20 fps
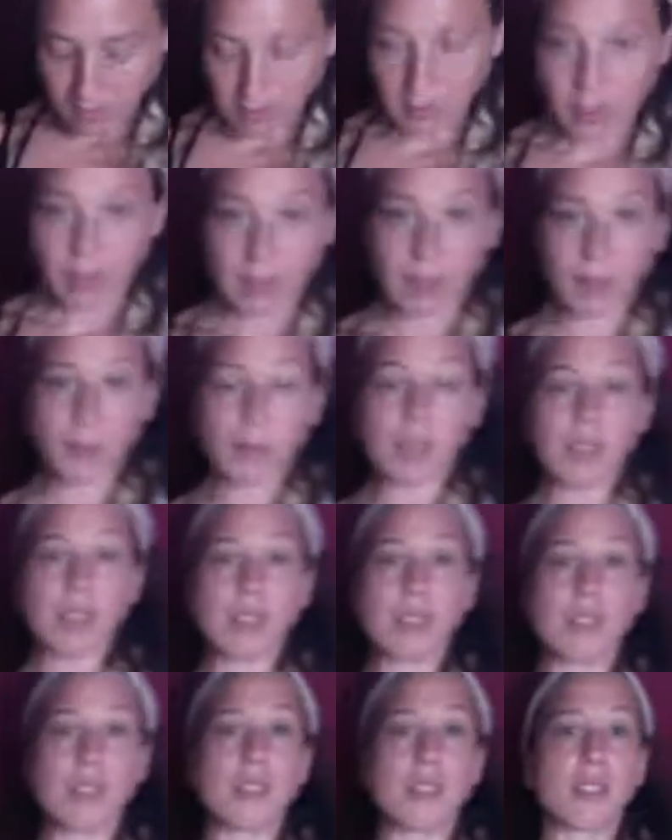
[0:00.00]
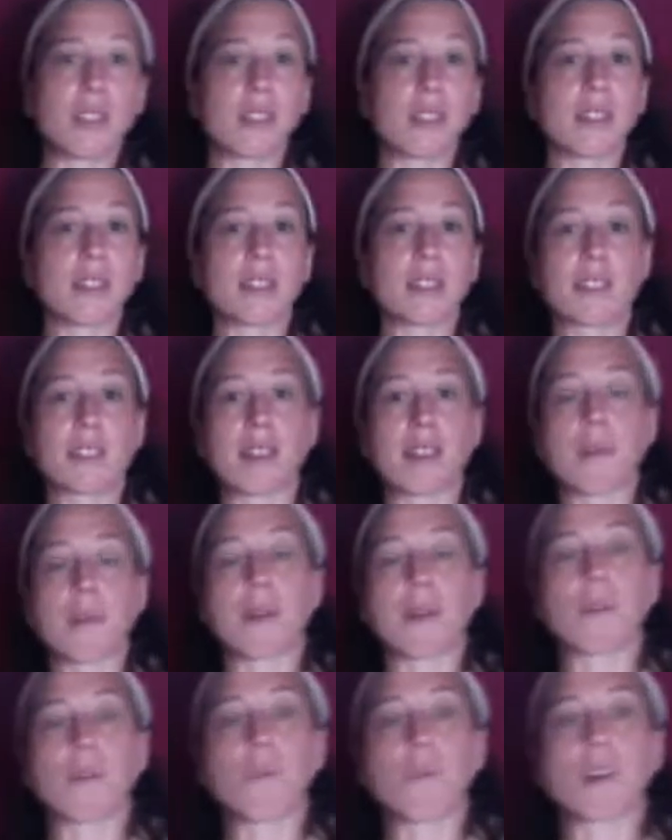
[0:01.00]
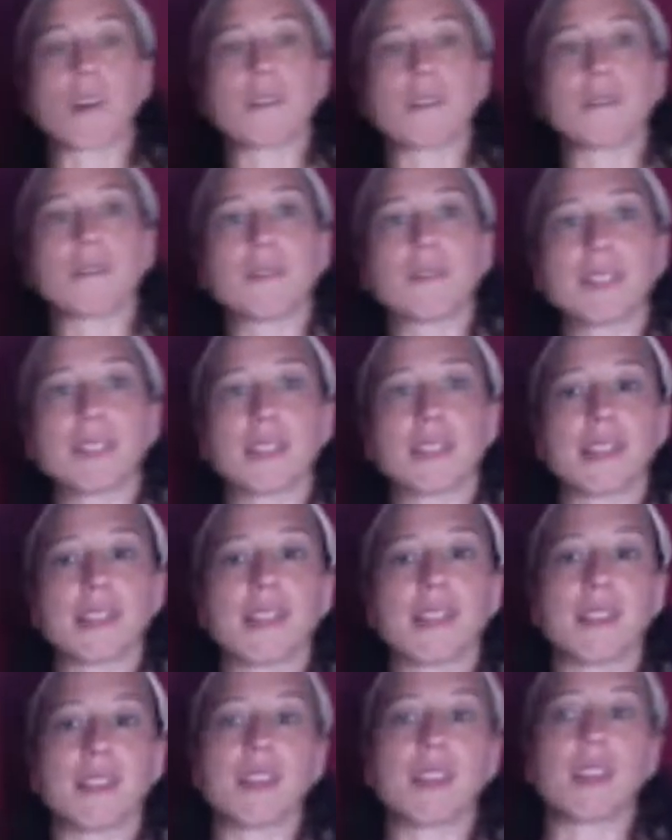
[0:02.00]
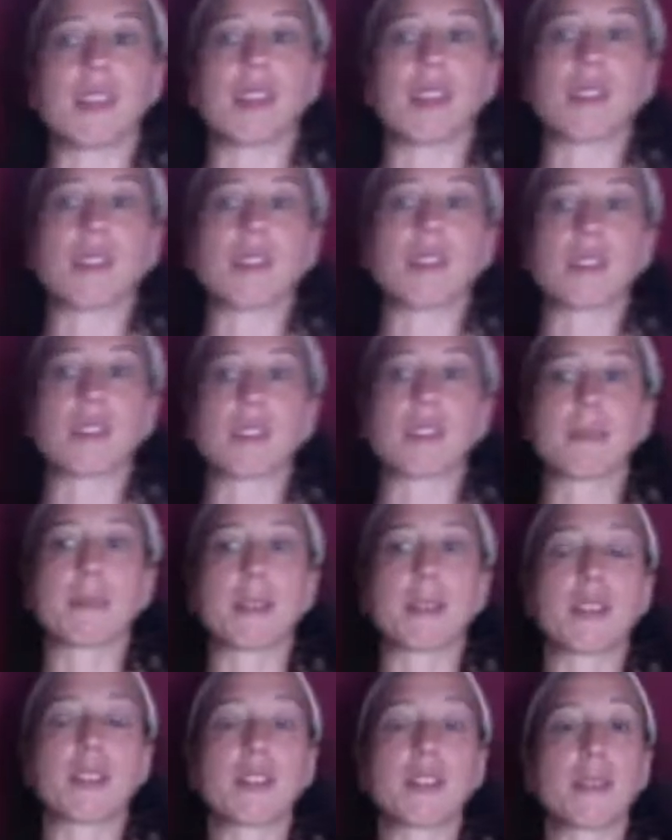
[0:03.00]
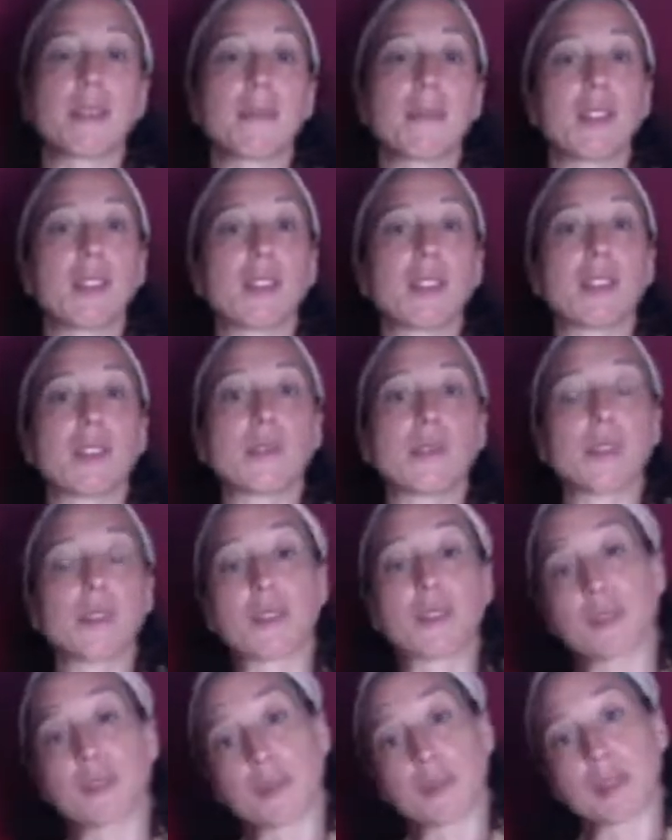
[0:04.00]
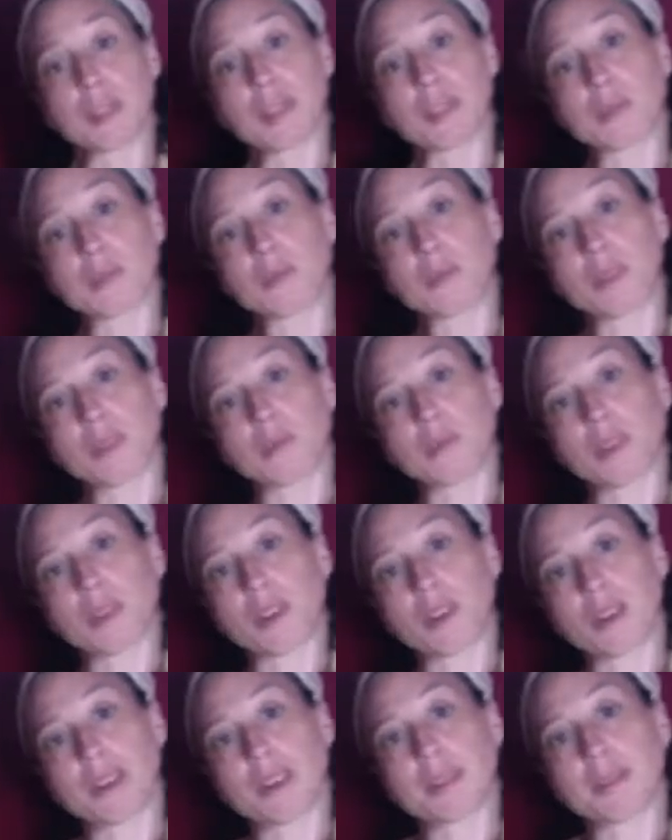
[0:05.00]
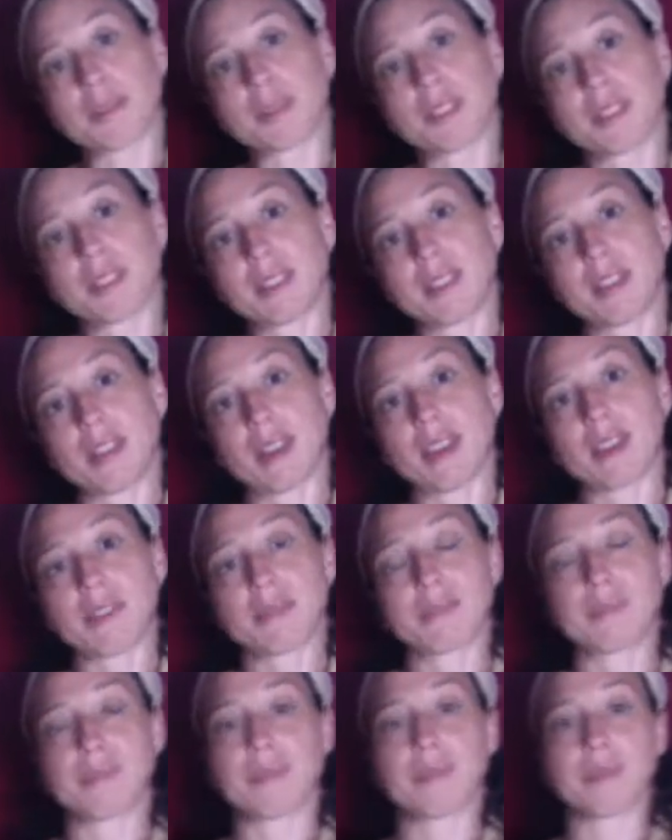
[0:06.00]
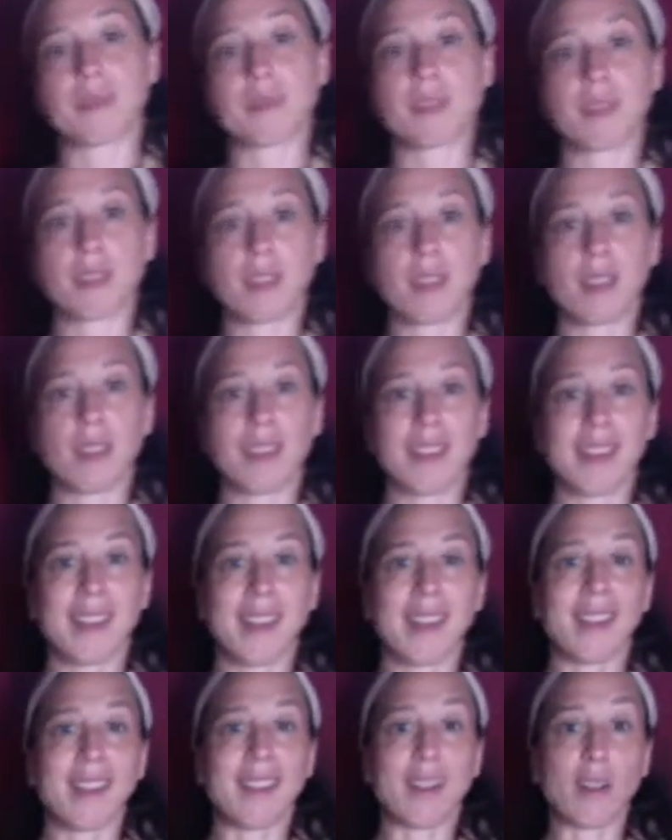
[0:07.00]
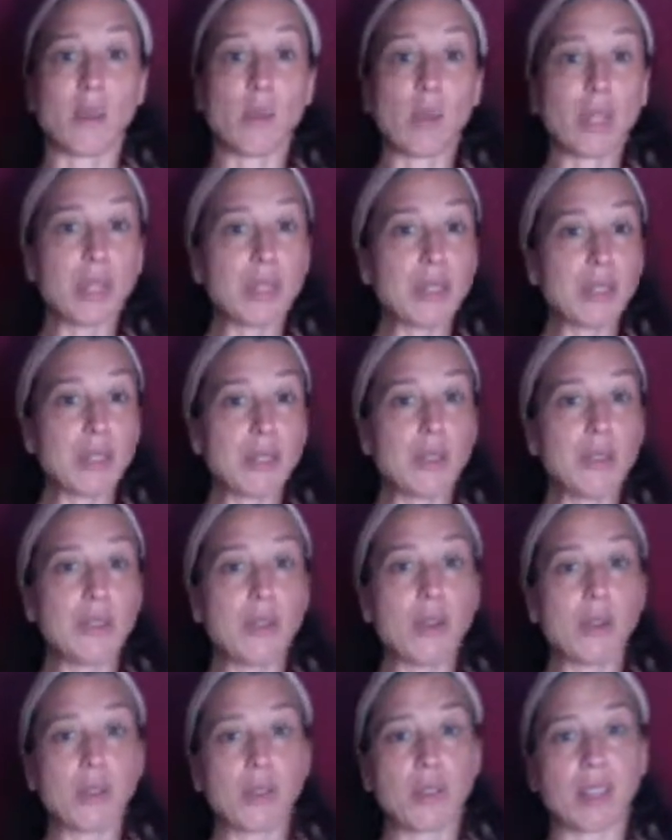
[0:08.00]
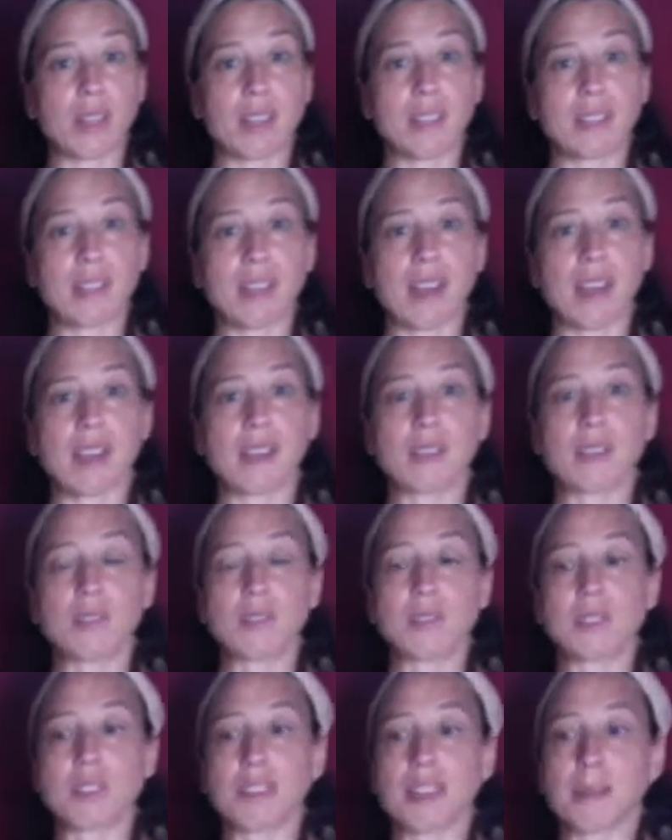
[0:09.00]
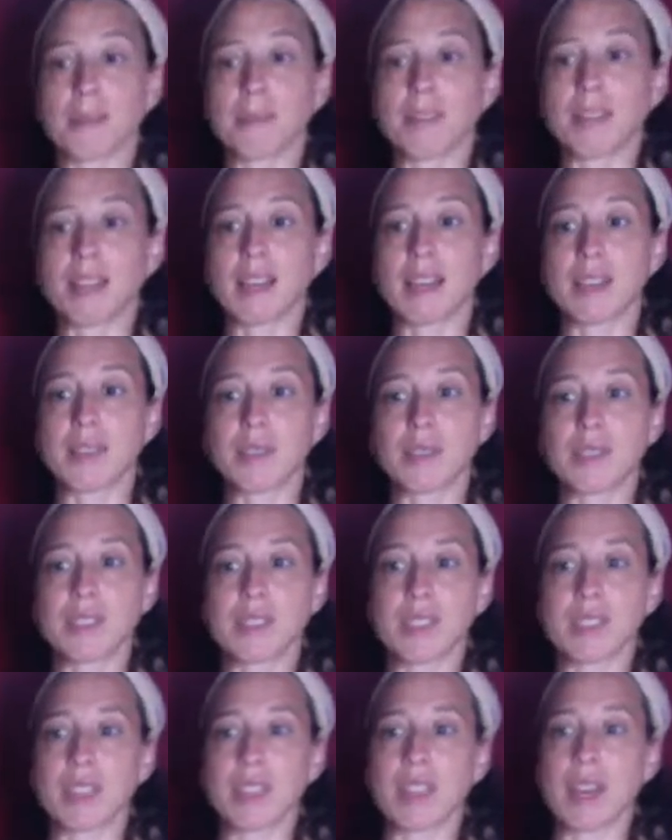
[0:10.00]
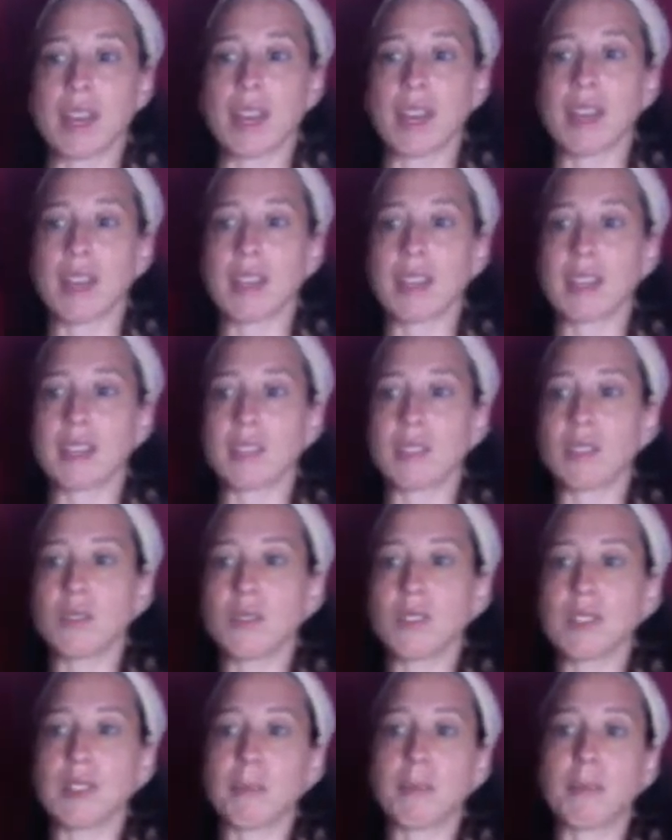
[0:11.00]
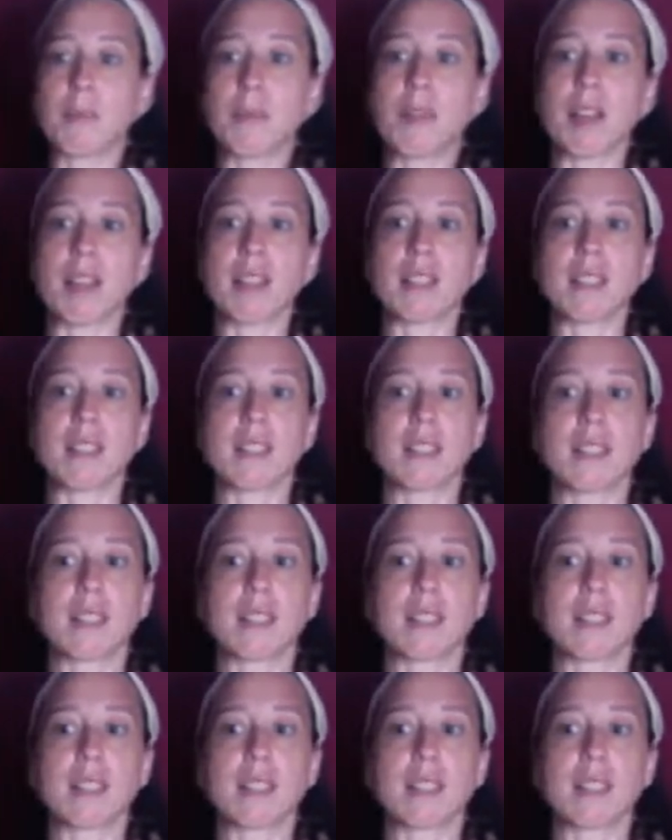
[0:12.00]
And I want you to just step on one foot and then the other, especially because we are doing some work with our hips today. And I want you to notice as you step left and as you step right,